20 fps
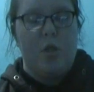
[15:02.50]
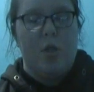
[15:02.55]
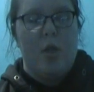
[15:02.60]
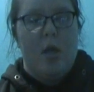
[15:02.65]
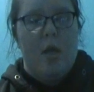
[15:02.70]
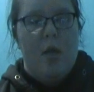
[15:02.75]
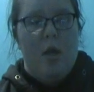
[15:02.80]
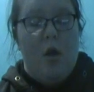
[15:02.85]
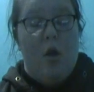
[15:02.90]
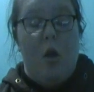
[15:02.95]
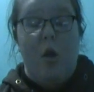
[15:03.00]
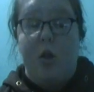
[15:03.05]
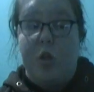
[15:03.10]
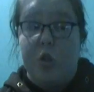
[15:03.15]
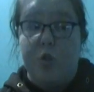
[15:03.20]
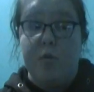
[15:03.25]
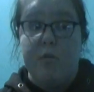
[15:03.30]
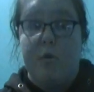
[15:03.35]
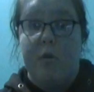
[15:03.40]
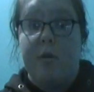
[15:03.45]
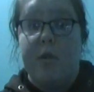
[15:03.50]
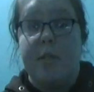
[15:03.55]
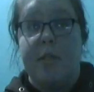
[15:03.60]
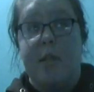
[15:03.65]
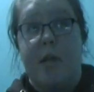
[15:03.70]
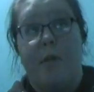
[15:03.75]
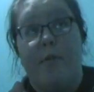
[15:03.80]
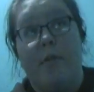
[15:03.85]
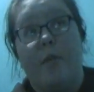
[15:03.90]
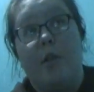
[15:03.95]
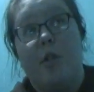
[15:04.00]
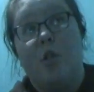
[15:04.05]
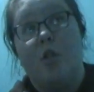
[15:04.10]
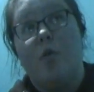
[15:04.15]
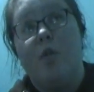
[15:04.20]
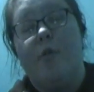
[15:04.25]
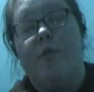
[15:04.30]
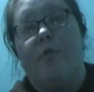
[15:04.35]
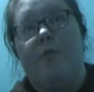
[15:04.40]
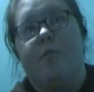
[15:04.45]
which are two of the things that I really
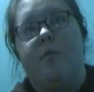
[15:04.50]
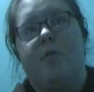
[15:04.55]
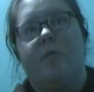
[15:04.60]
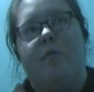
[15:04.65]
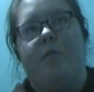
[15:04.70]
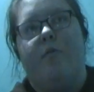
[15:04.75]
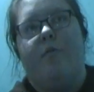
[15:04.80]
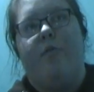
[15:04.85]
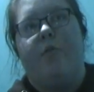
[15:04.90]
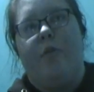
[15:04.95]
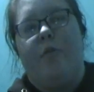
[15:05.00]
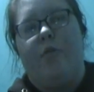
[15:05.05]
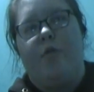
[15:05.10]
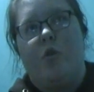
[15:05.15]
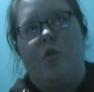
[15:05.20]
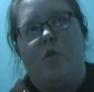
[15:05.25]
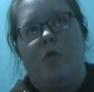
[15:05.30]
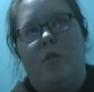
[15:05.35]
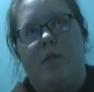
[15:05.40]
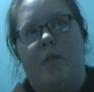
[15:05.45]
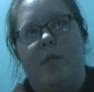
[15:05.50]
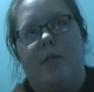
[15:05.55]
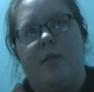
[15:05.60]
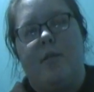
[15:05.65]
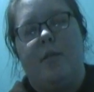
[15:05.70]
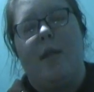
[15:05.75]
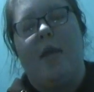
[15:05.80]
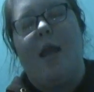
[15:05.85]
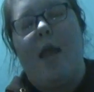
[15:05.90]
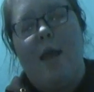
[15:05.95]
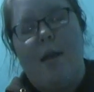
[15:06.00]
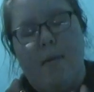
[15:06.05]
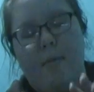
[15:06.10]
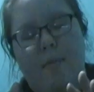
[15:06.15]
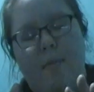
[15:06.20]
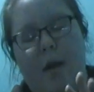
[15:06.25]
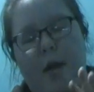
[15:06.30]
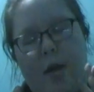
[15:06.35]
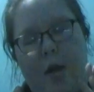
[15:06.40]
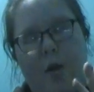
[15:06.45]
enjoyed from the first 3 seasons. And
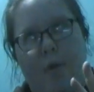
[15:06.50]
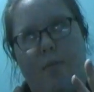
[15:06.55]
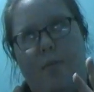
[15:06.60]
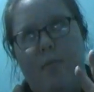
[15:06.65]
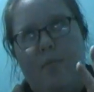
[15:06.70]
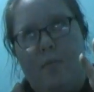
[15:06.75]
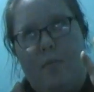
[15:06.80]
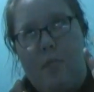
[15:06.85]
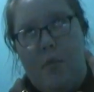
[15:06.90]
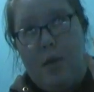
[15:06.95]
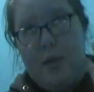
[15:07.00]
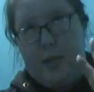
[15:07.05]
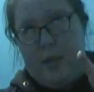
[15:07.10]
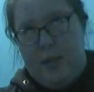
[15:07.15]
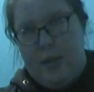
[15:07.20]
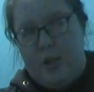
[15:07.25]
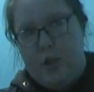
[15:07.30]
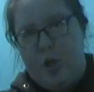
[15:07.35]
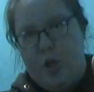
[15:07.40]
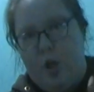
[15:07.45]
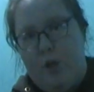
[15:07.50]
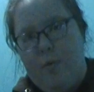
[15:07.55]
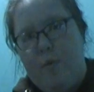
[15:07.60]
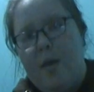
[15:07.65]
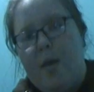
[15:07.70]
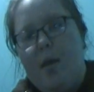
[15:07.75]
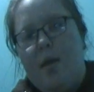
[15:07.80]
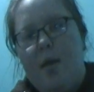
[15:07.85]
again, I know, it's a kid's show.